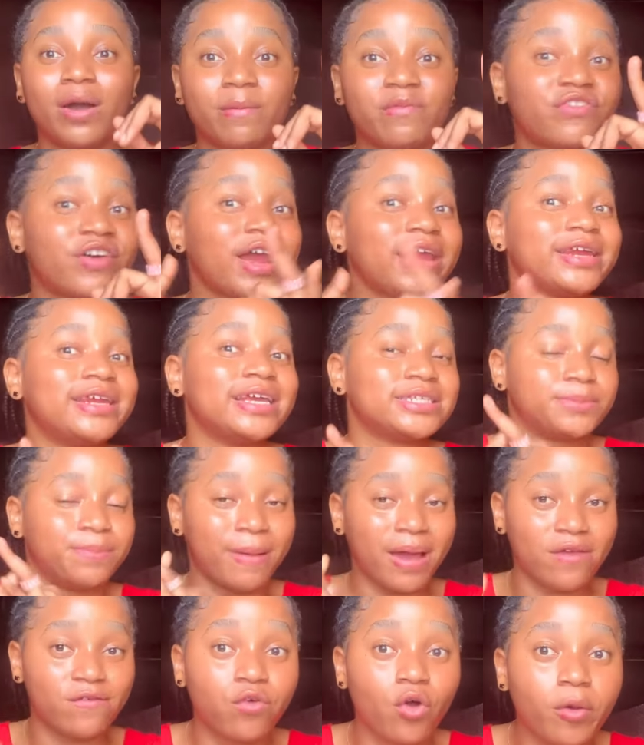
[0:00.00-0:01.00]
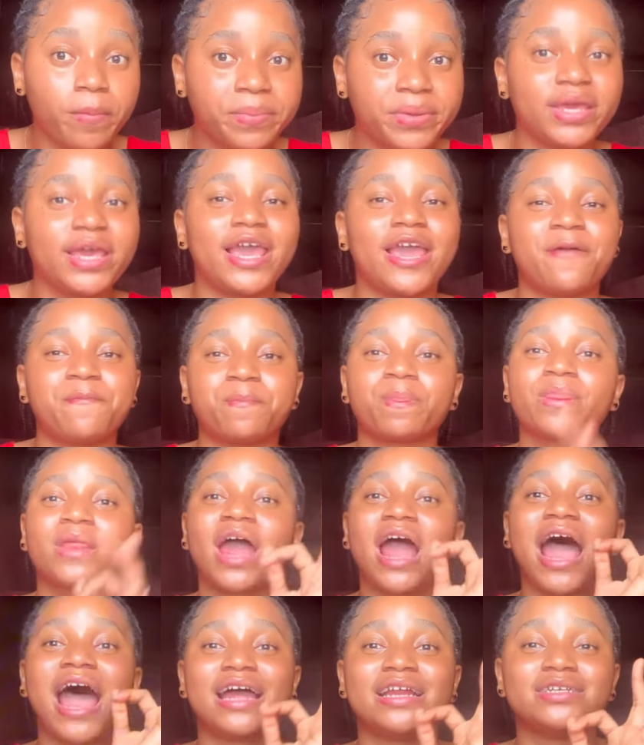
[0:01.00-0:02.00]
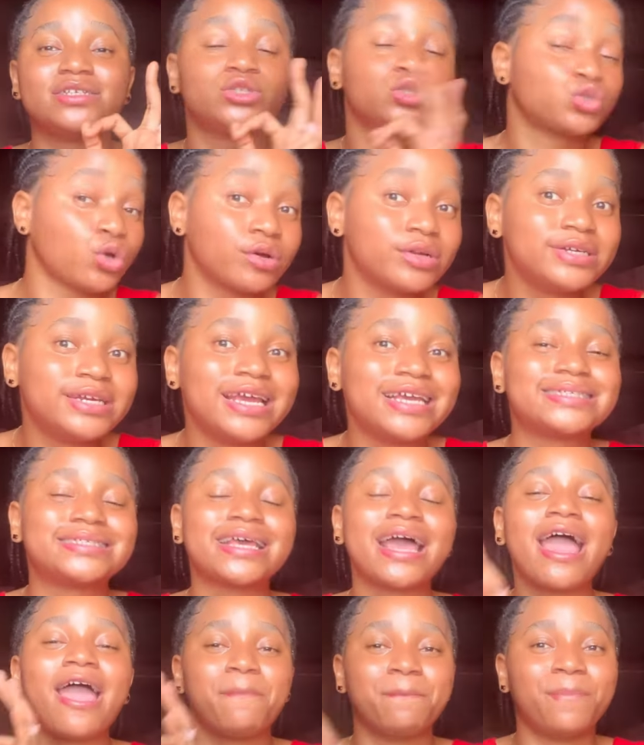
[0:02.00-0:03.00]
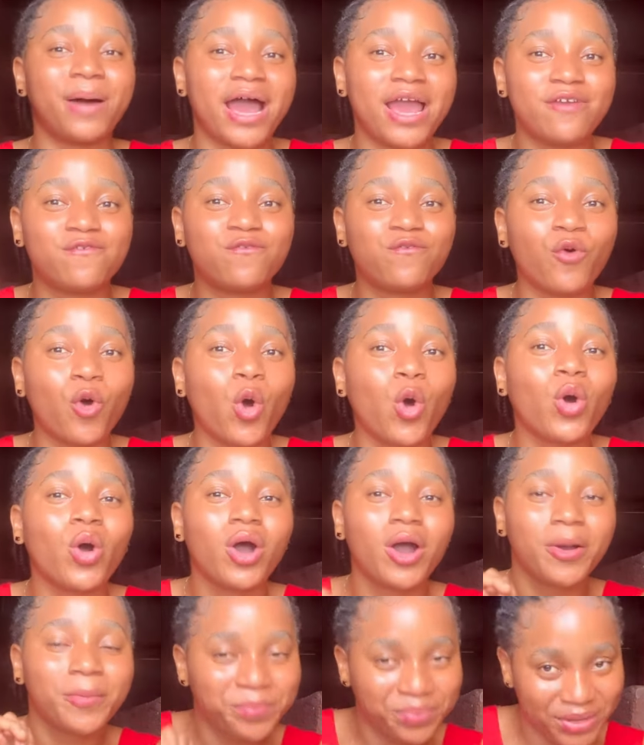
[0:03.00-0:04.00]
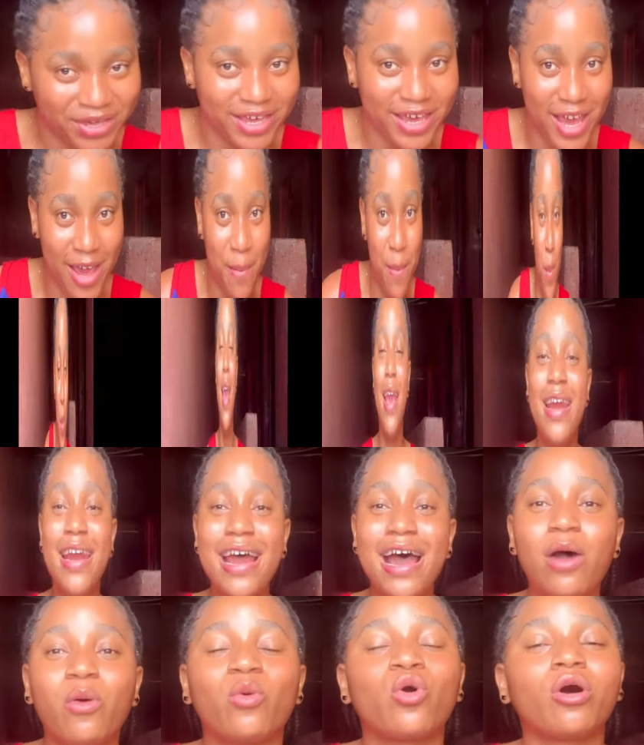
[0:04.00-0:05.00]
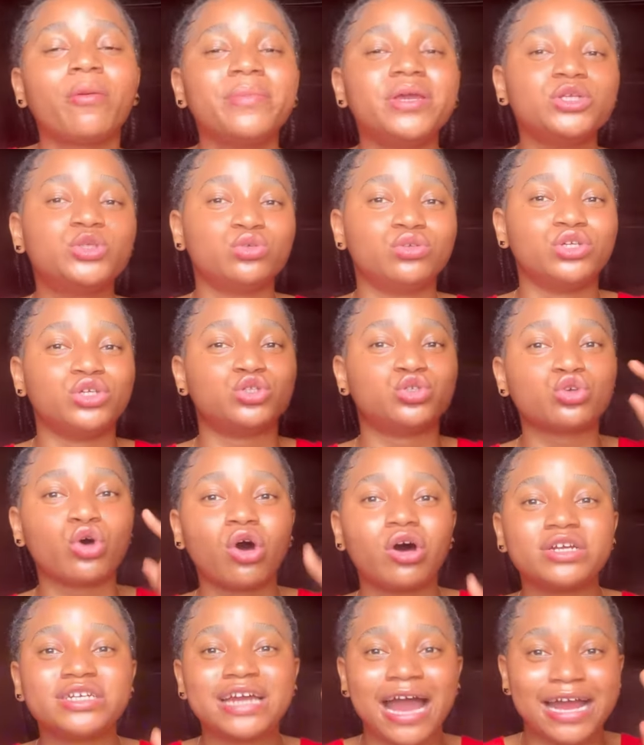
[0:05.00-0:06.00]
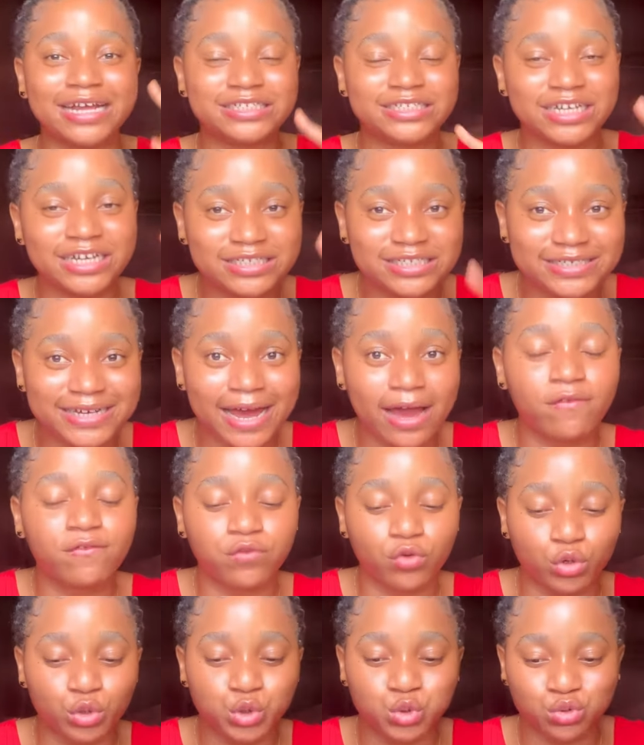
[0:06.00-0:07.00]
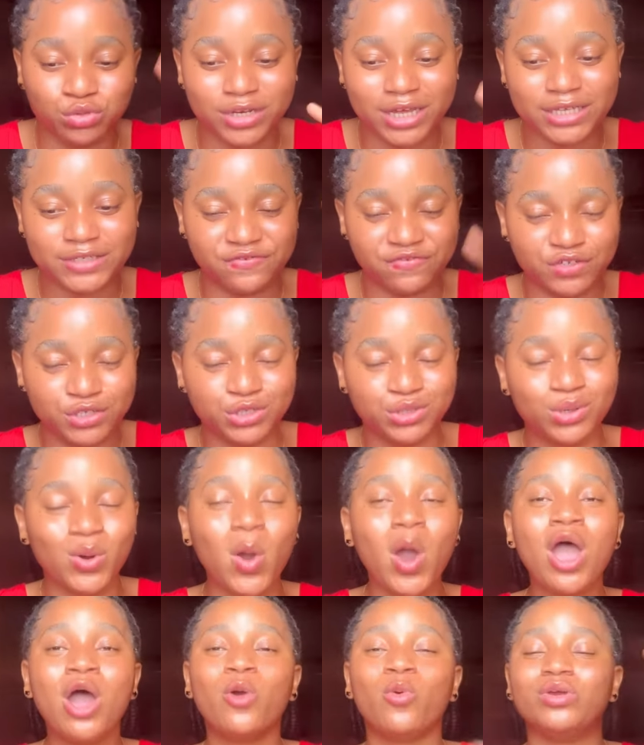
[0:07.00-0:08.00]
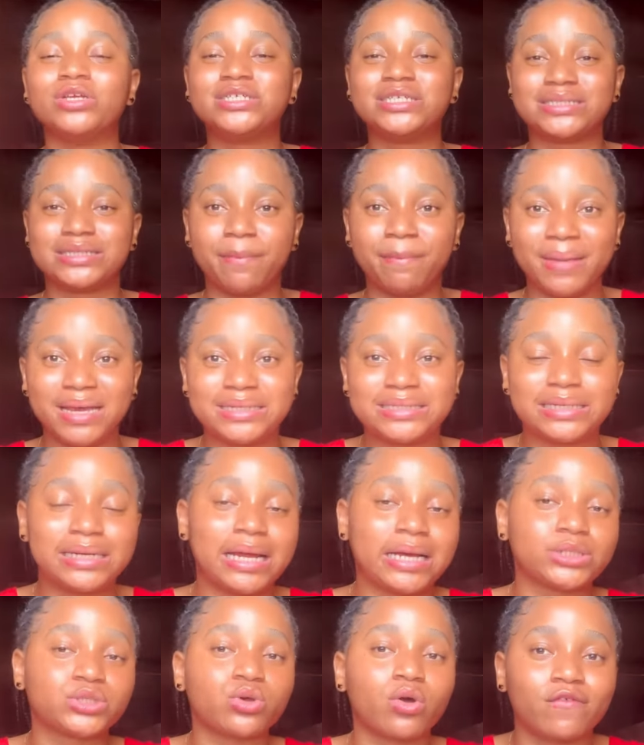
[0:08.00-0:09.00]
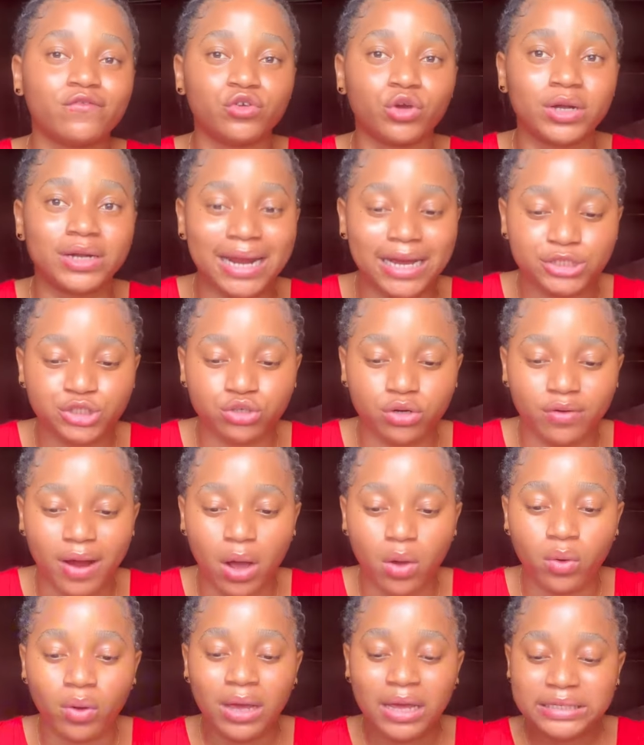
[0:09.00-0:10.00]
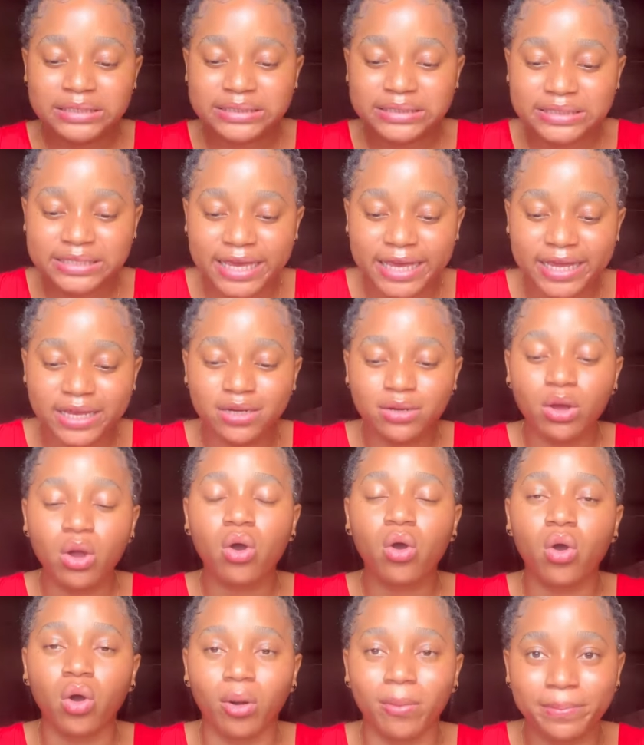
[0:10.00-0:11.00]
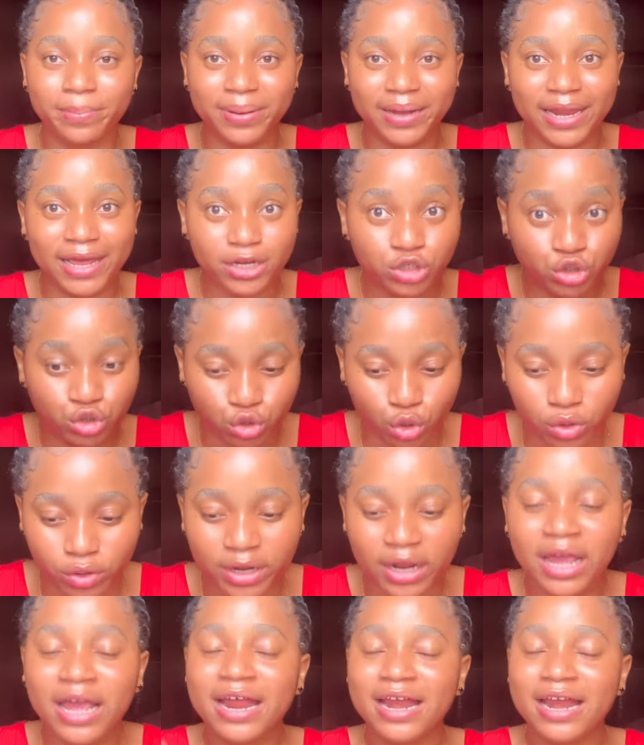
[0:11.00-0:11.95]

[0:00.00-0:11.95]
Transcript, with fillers: Fridays by 4 p.m, and Sundays by 4 p.m. And now coming to the third agenda for today's video, which is the maintenance of your natural skin complexion.